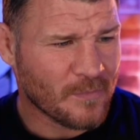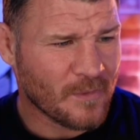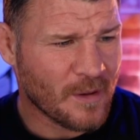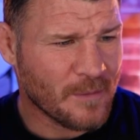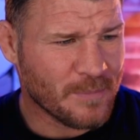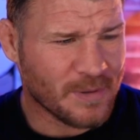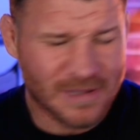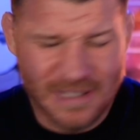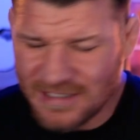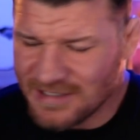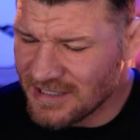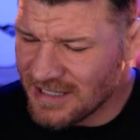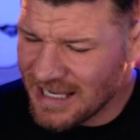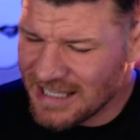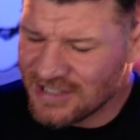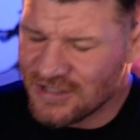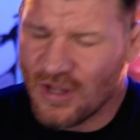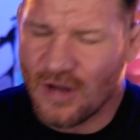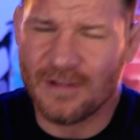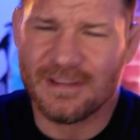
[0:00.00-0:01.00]
listen,
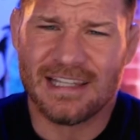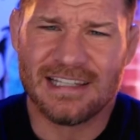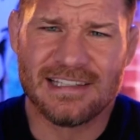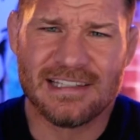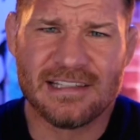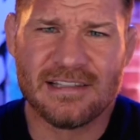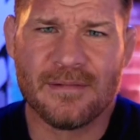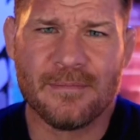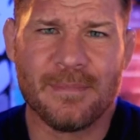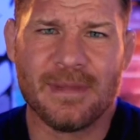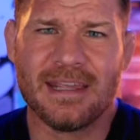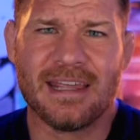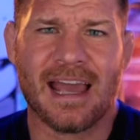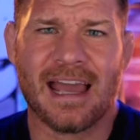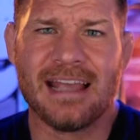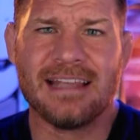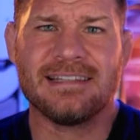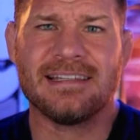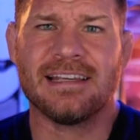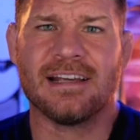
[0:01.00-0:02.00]
this isn't me
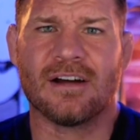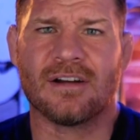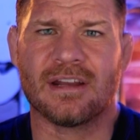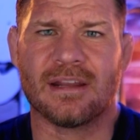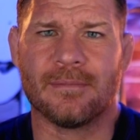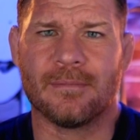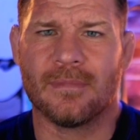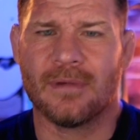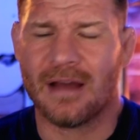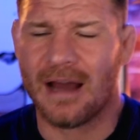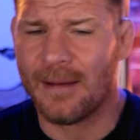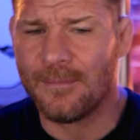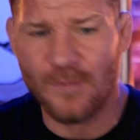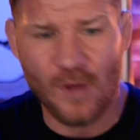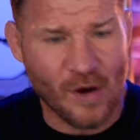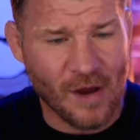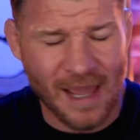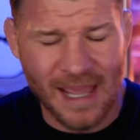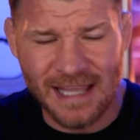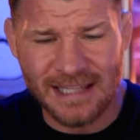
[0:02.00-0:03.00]
hating on him. I'm
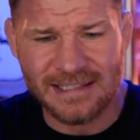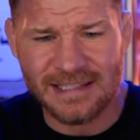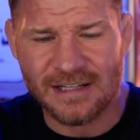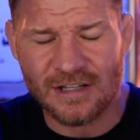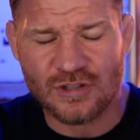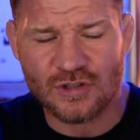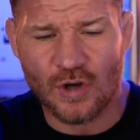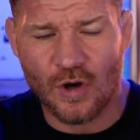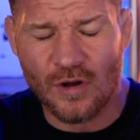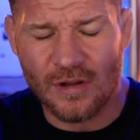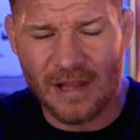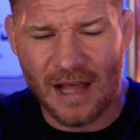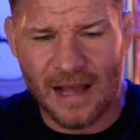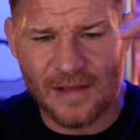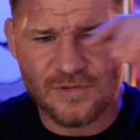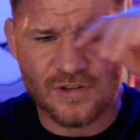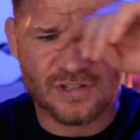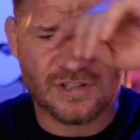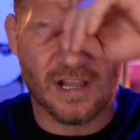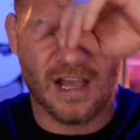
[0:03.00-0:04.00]
not hating at all. I'm
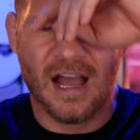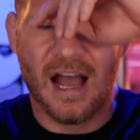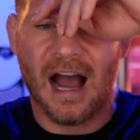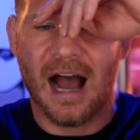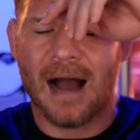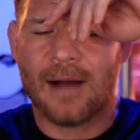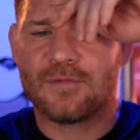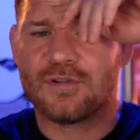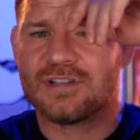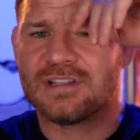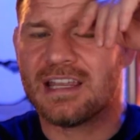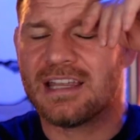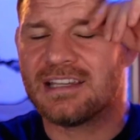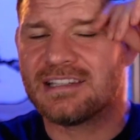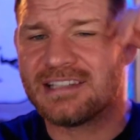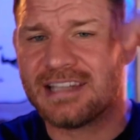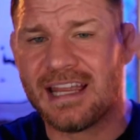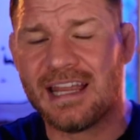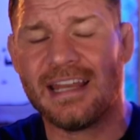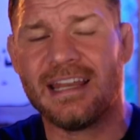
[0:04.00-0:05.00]
just
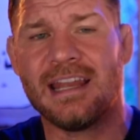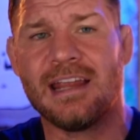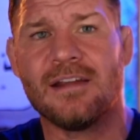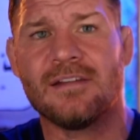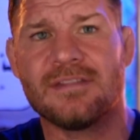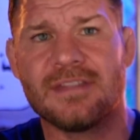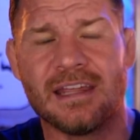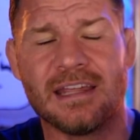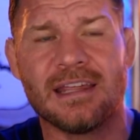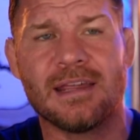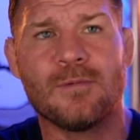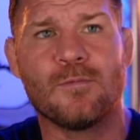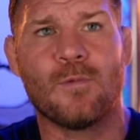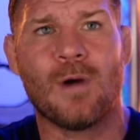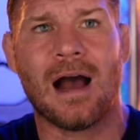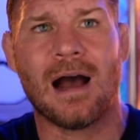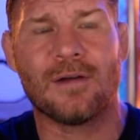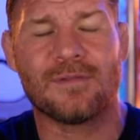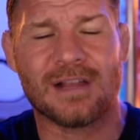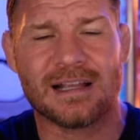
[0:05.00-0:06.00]
sitting here thinking,
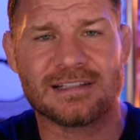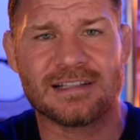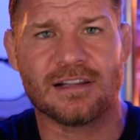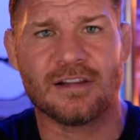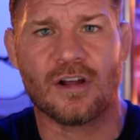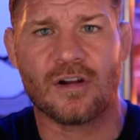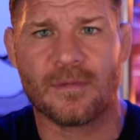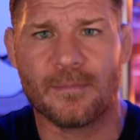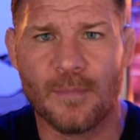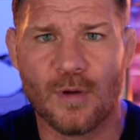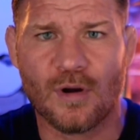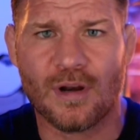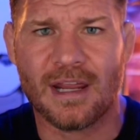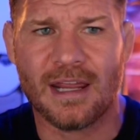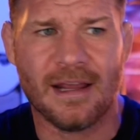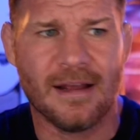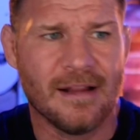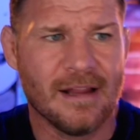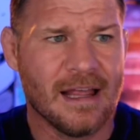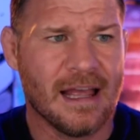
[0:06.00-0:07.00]
wow, that's a lot of
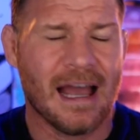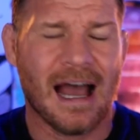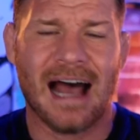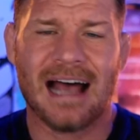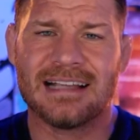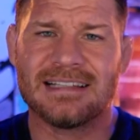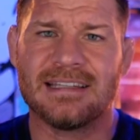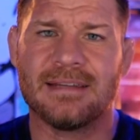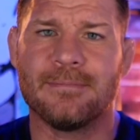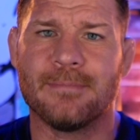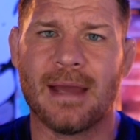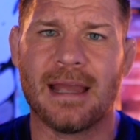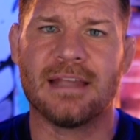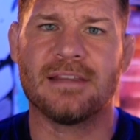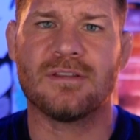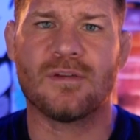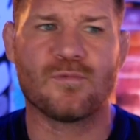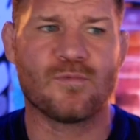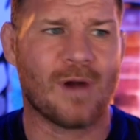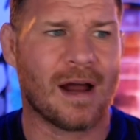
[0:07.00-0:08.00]
money. Has he made
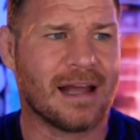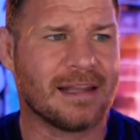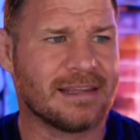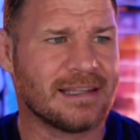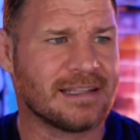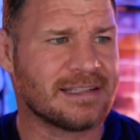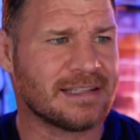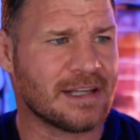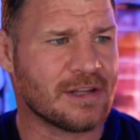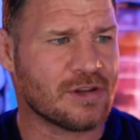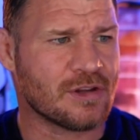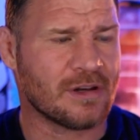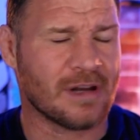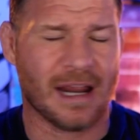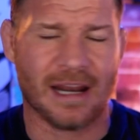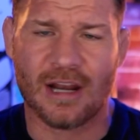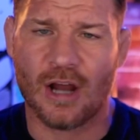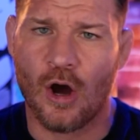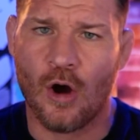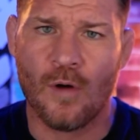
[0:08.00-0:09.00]
the right decision?
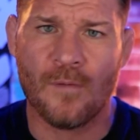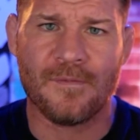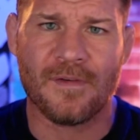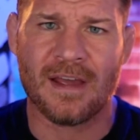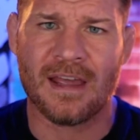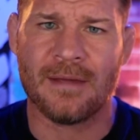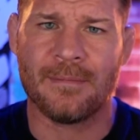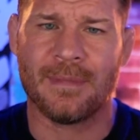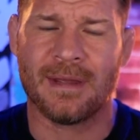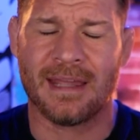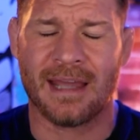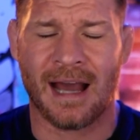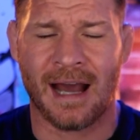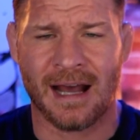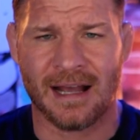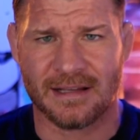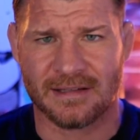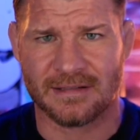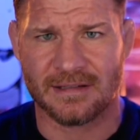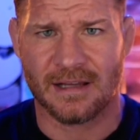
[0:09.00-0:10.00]
And I hope for him he
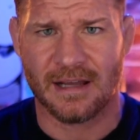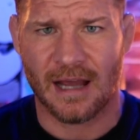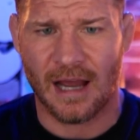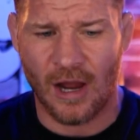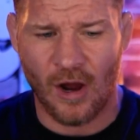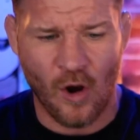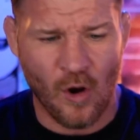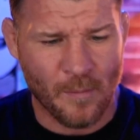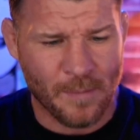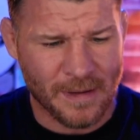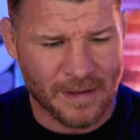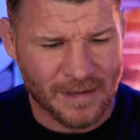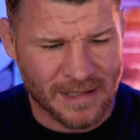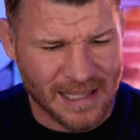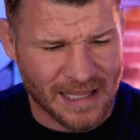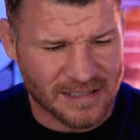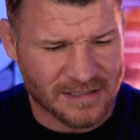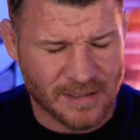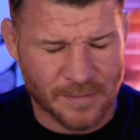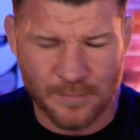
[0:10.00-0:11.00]
has. I hope he
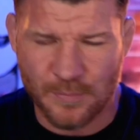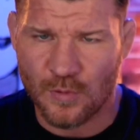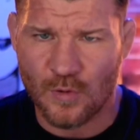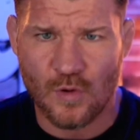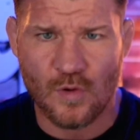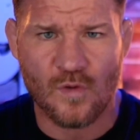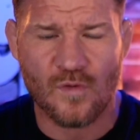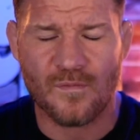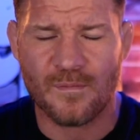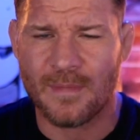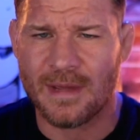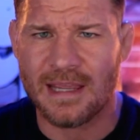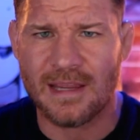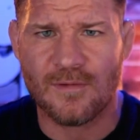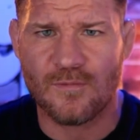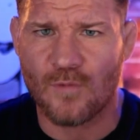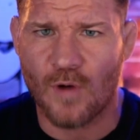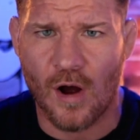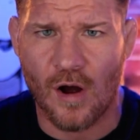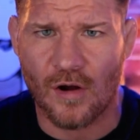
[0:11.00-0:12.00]
gets to prove me
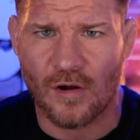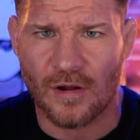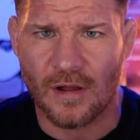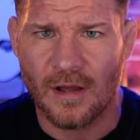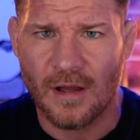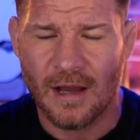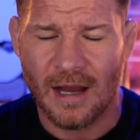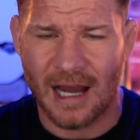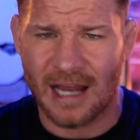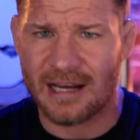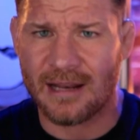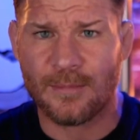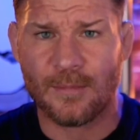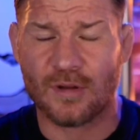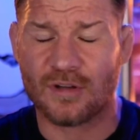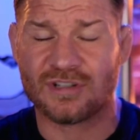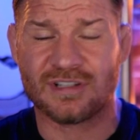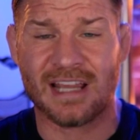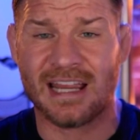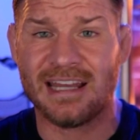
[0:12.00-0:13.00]
wrong. And I'm
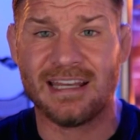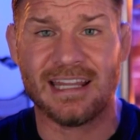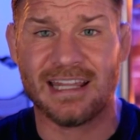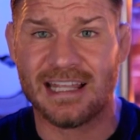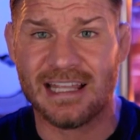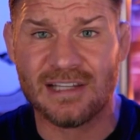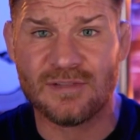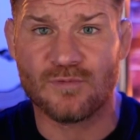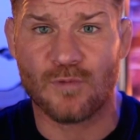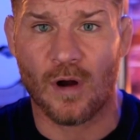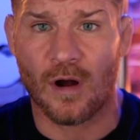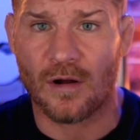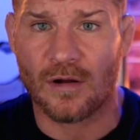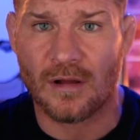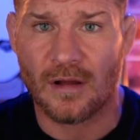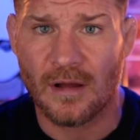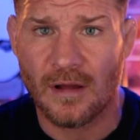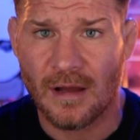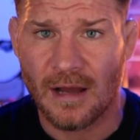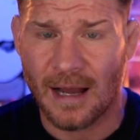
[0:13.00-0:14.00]
not saying he is wrong.
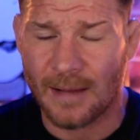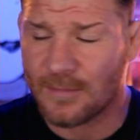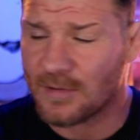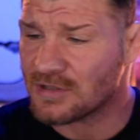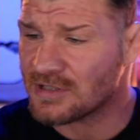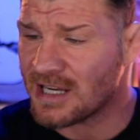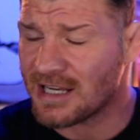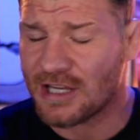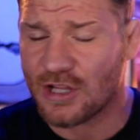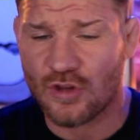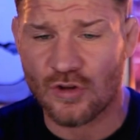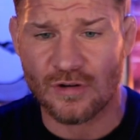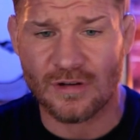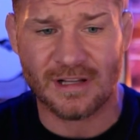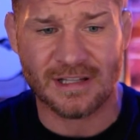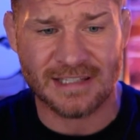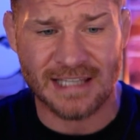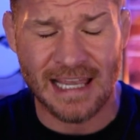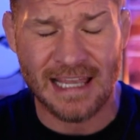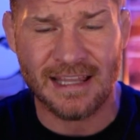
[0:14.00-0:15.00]
I'm not saying he shouldn't have
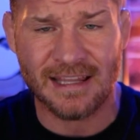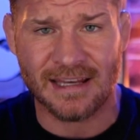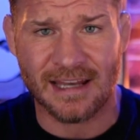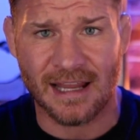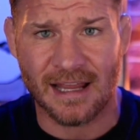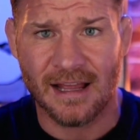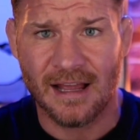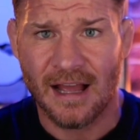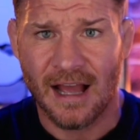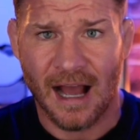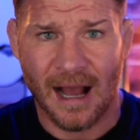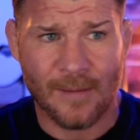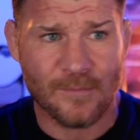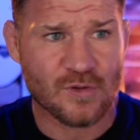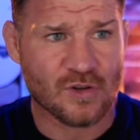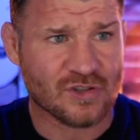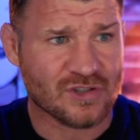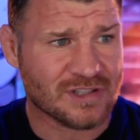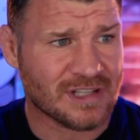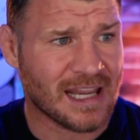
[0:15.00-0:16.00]
taken it. I'm
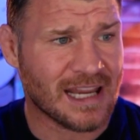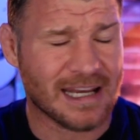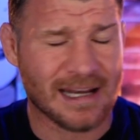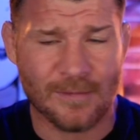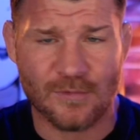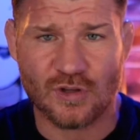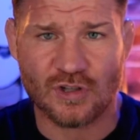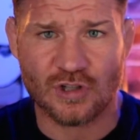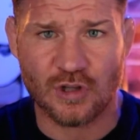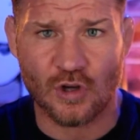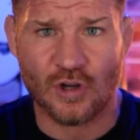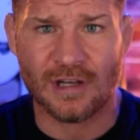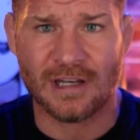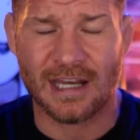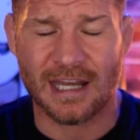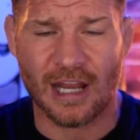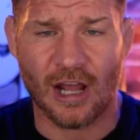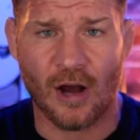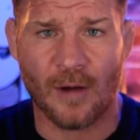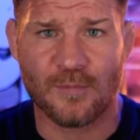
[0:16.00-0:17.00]
just looking at
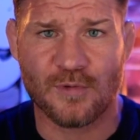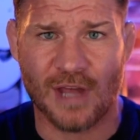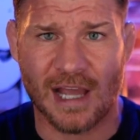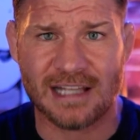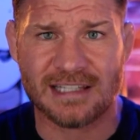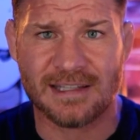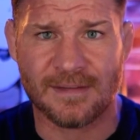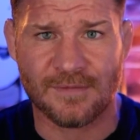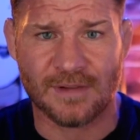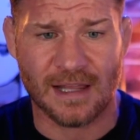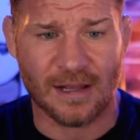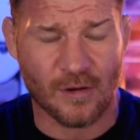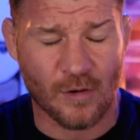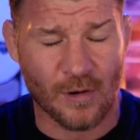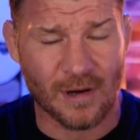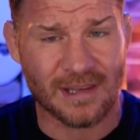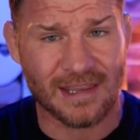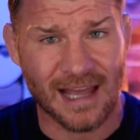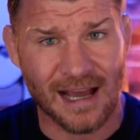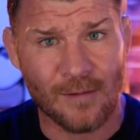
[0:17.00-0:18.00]
it objectively and
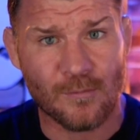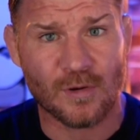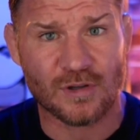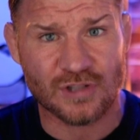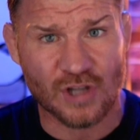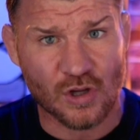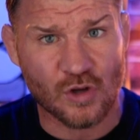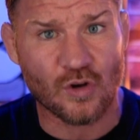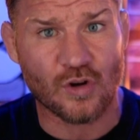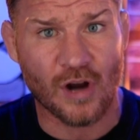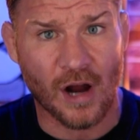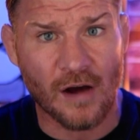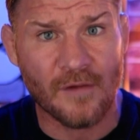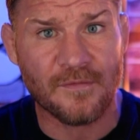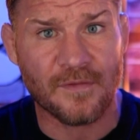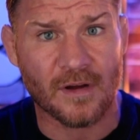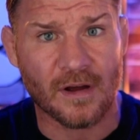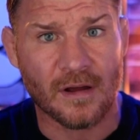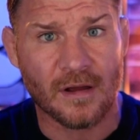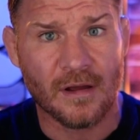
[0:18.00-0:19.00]
going, that was a good
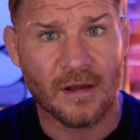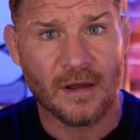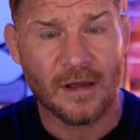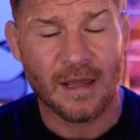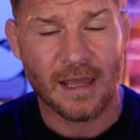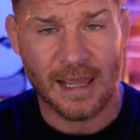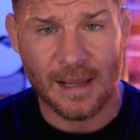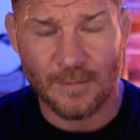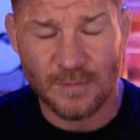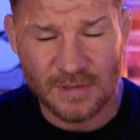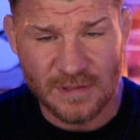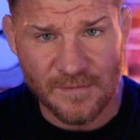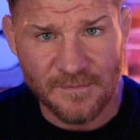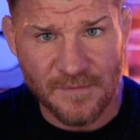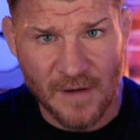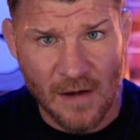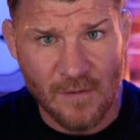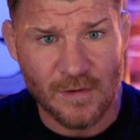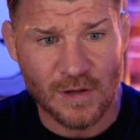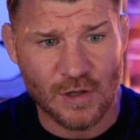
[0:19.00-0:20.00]
offer. It was a
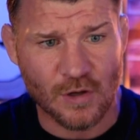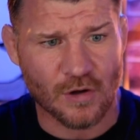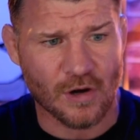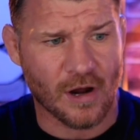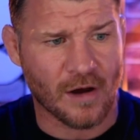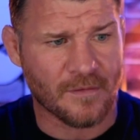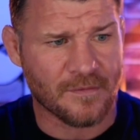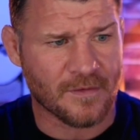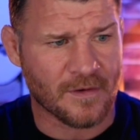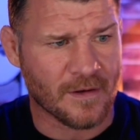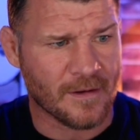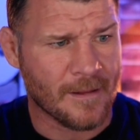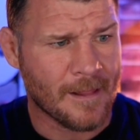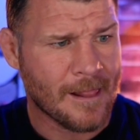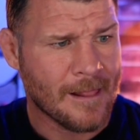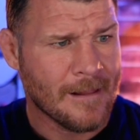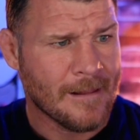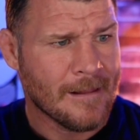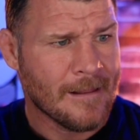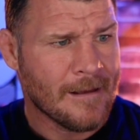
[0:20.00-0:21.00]
very good offer.
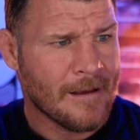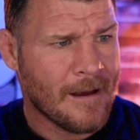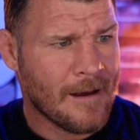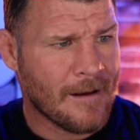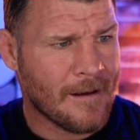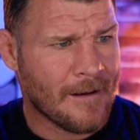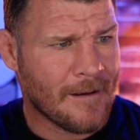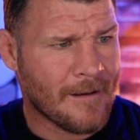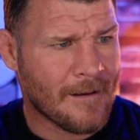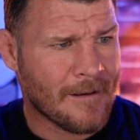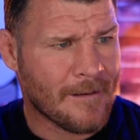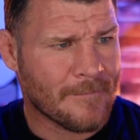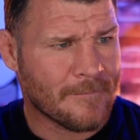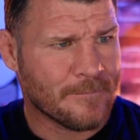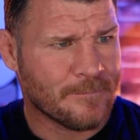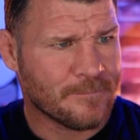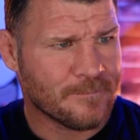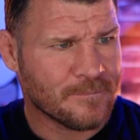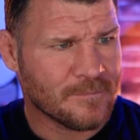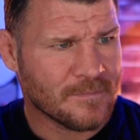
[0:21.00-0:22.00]

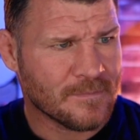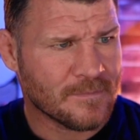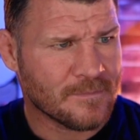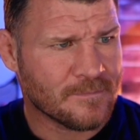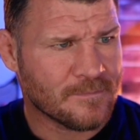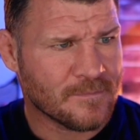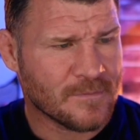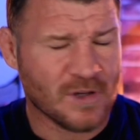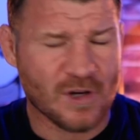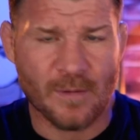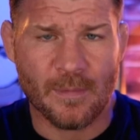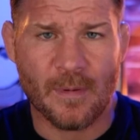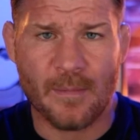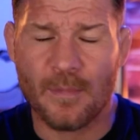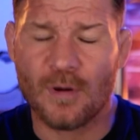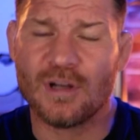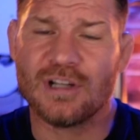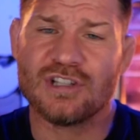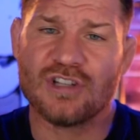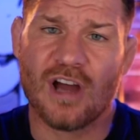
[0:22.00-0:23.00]
You know, but
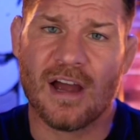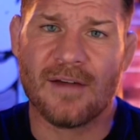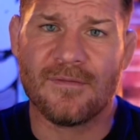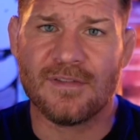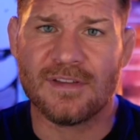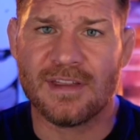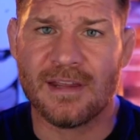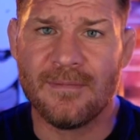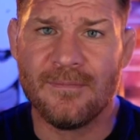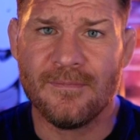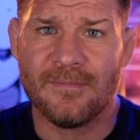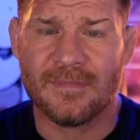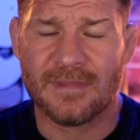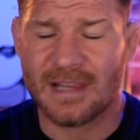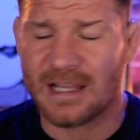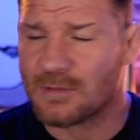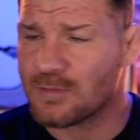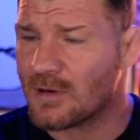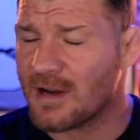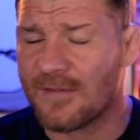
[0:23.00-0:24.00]
money's not everything.
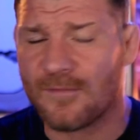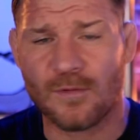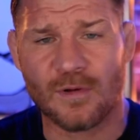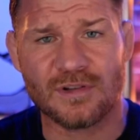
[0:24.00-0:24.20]
That's what everyone